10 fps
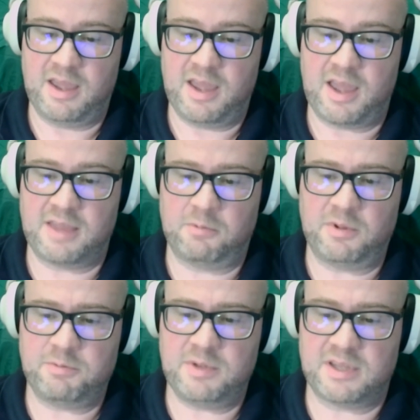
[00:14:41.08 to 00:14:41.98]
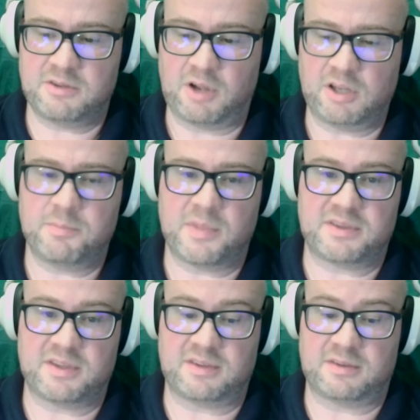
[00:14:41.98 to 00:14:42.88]
And then once we can
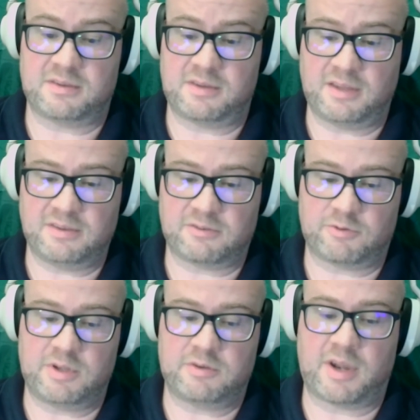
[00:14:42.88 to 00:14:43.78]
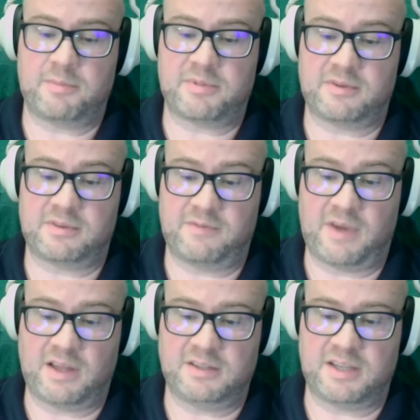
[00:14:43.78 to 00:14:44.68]
document this and take the screen grabs and the
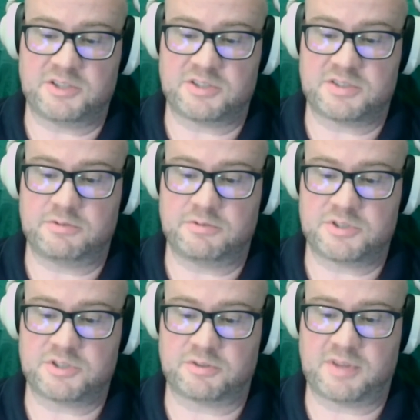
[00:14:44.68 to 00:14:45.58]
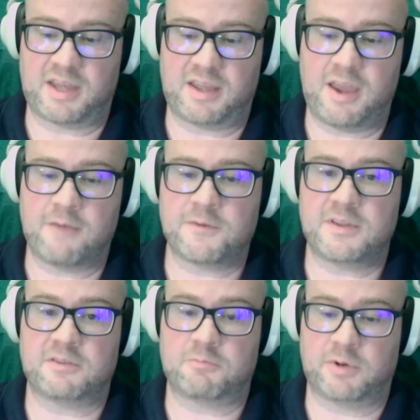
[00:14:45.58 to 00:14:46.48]
validations to ensure that
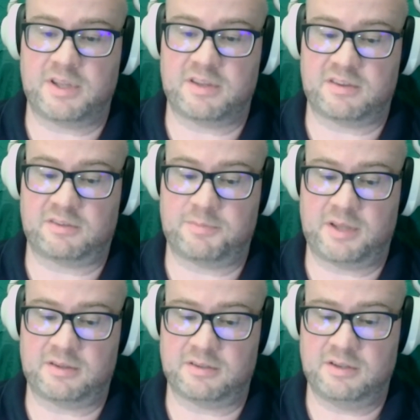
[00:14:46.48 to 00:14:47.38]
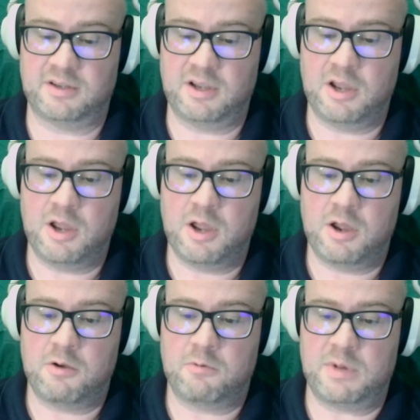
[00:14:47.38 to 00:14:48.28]
everything is working as expected,
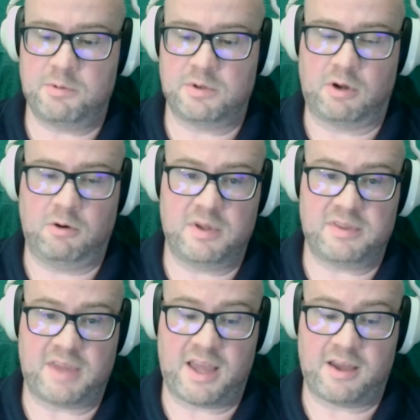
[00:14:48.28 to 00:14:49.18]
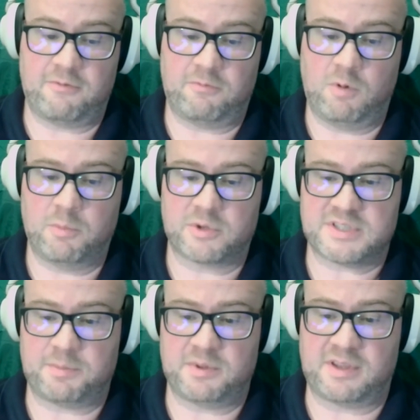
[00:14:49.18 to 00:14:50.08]
we would always have one more
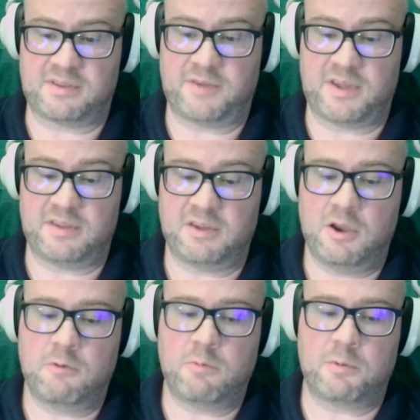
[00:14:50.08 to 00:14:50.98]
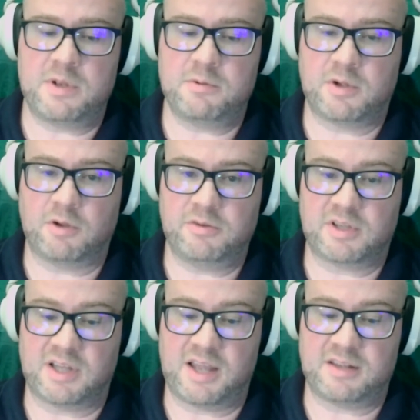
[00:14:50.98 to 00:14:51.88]
step in that phase where we would go to the
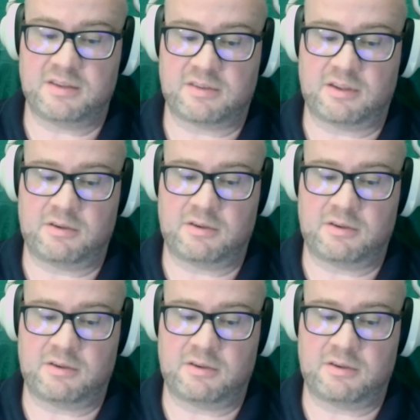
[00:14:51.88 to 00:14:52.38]
client and say,